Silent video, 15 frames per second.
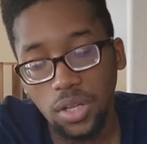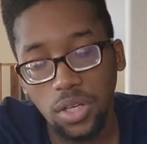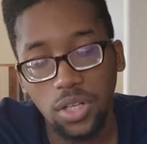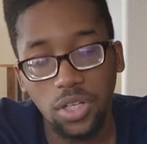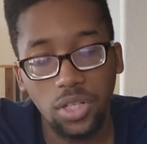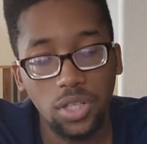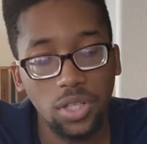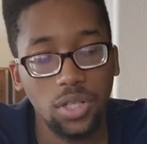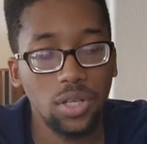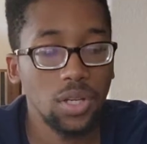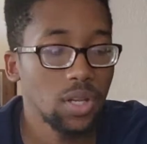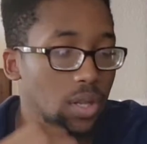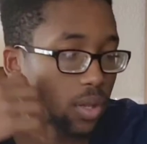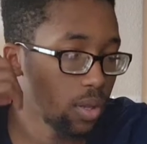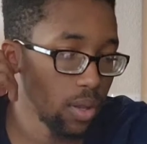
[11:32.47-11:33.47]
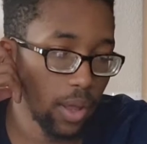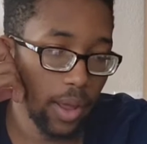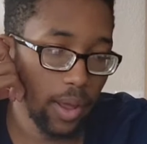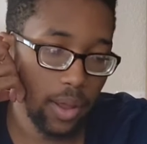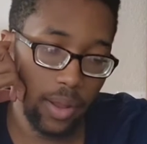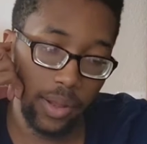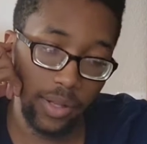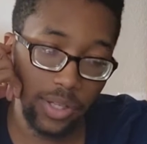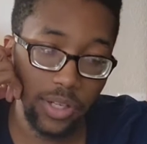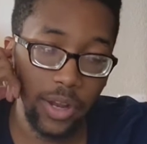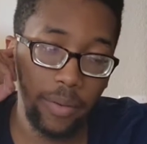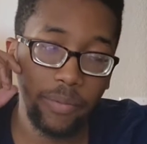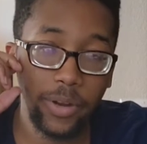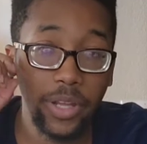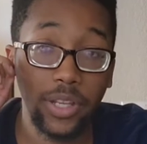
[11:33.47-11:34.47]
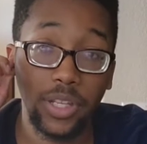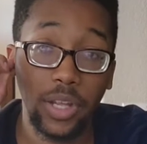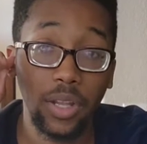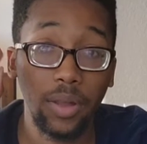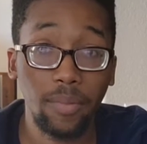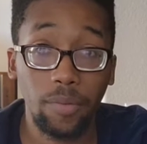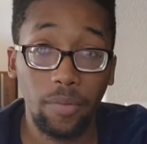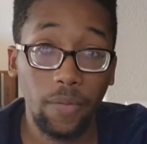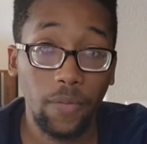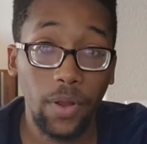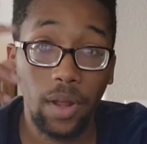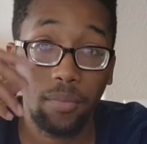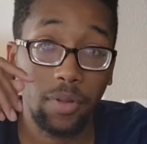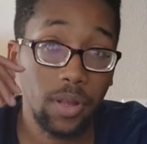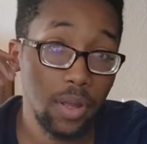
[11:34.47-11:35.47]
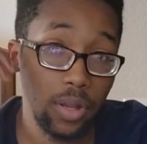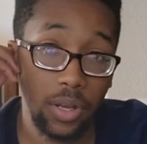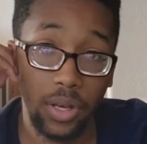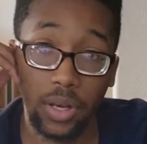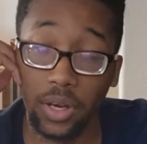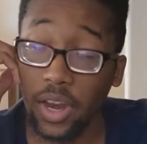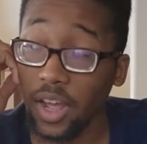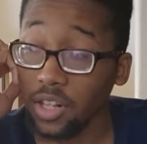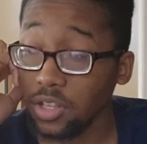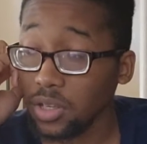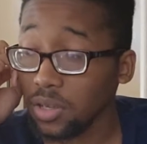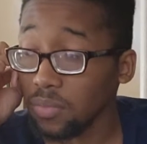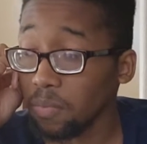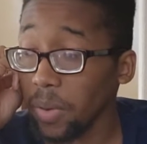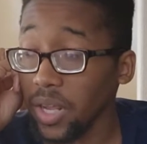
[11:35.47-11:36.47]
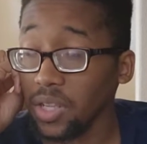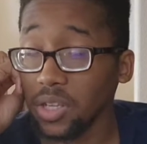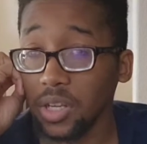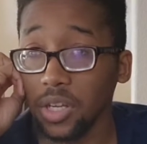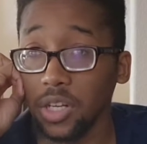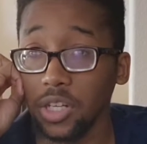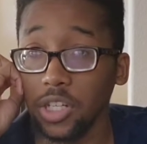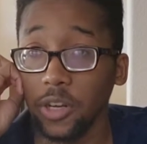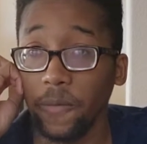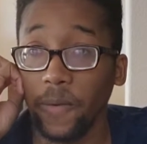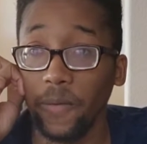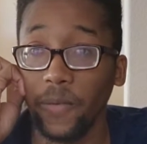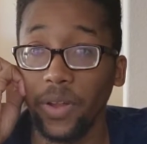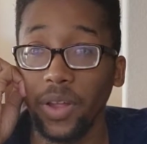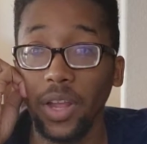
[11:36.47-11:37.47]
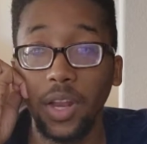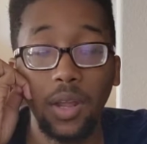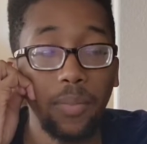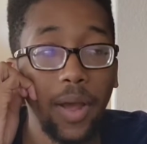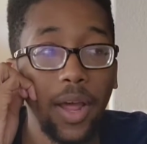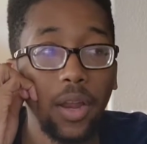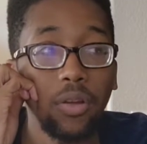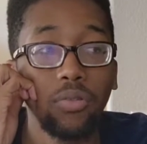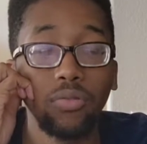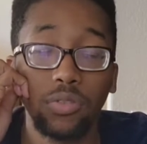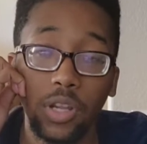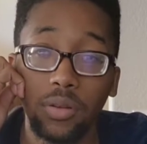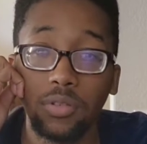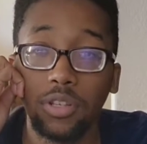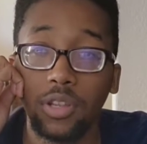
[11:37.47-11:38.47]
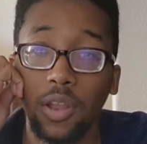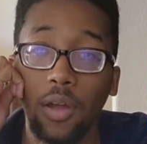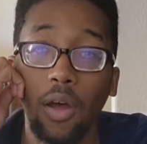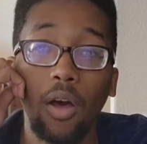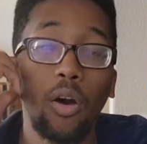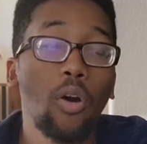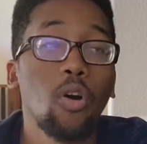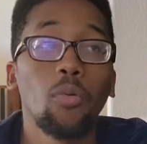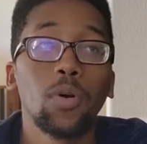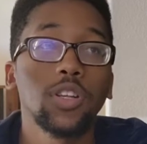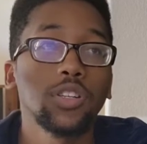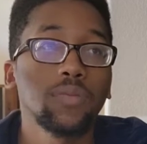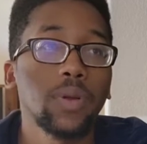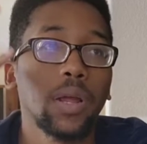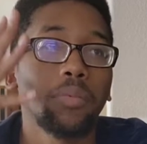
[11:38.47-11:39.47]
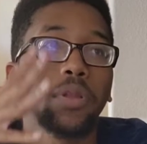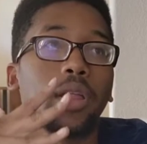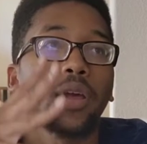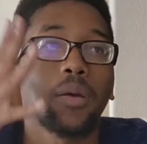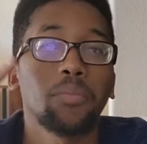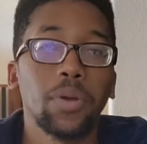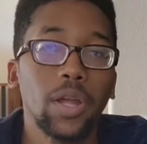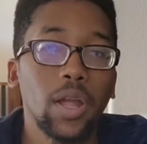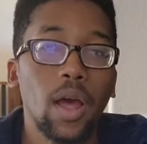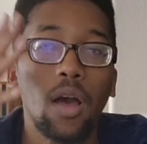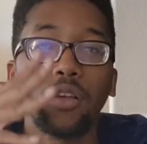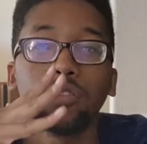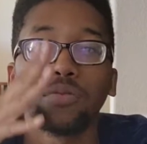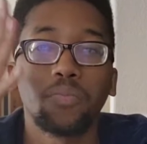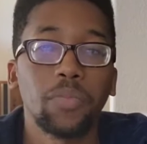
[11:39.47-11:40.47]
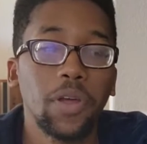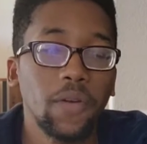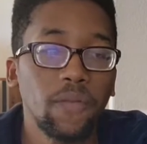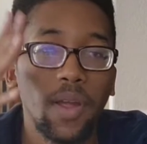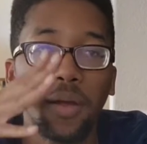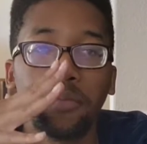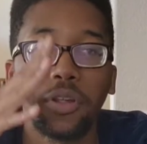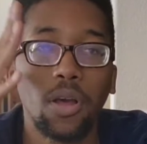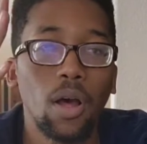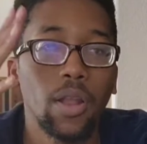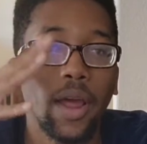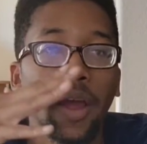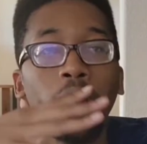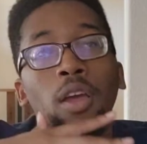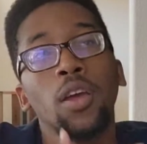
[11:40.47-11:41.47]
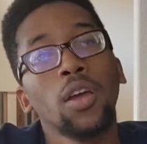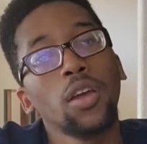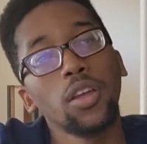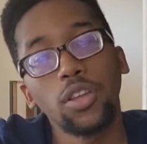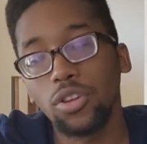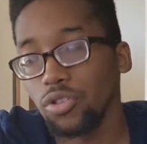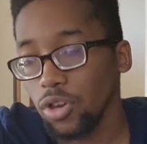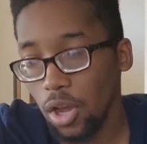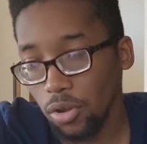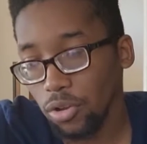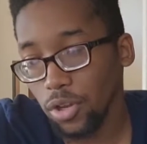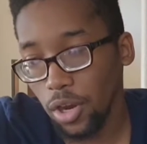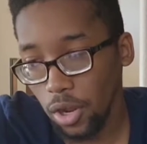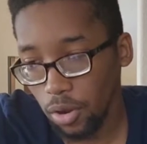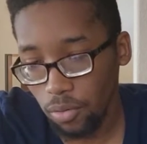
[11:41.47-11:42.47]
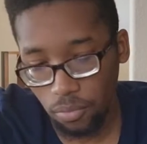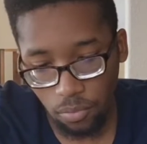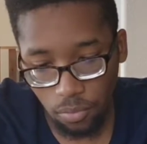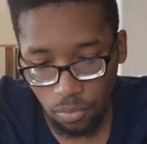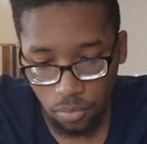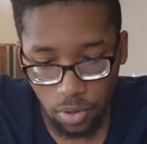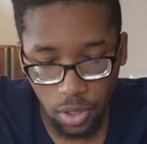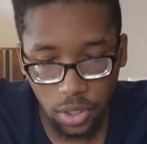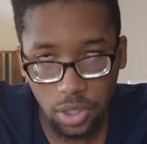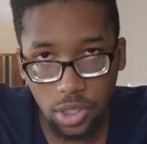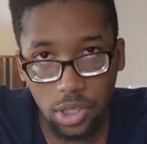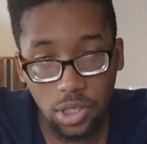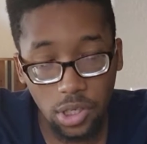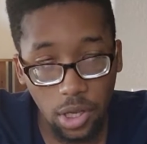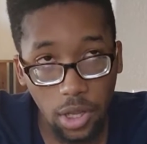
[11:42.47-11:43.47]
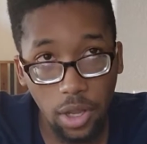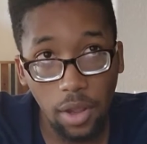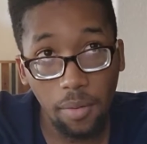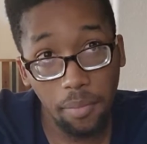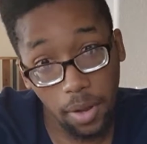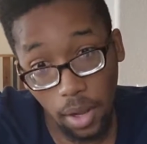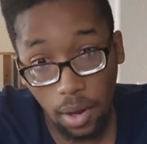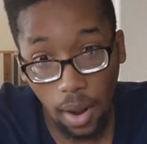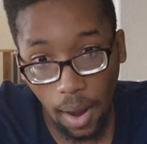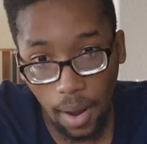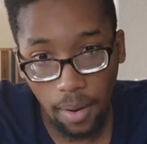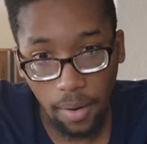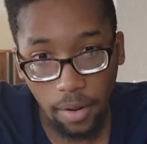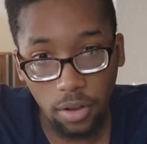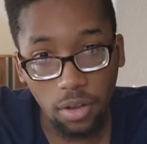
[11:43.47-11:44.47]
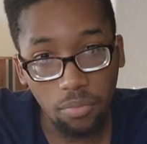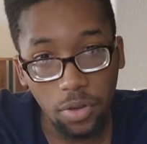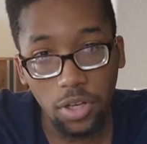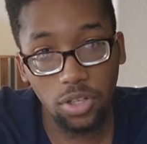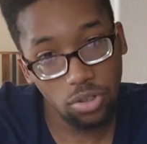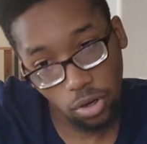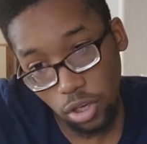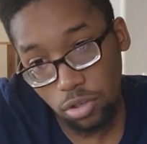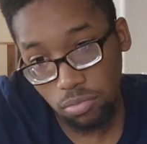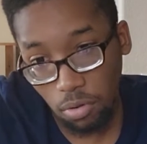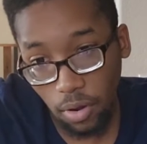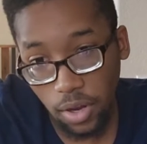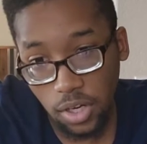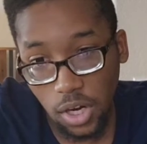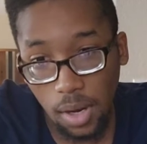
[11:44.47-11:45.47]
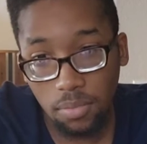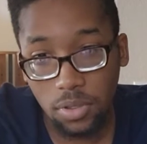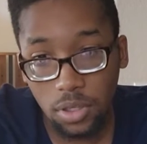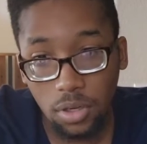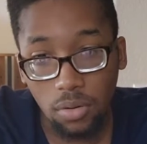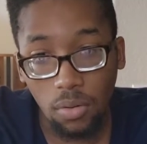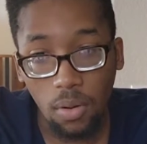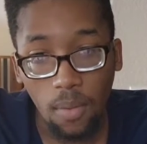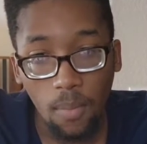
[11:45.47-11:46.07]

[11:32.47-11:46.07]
Just, yeah. It's never easy living with family. That's basically the gist of it. Anybody who lives with a whole bunch of family, like a big house, big family, all that, you know, it can be a lot. It can be stressful at times, too.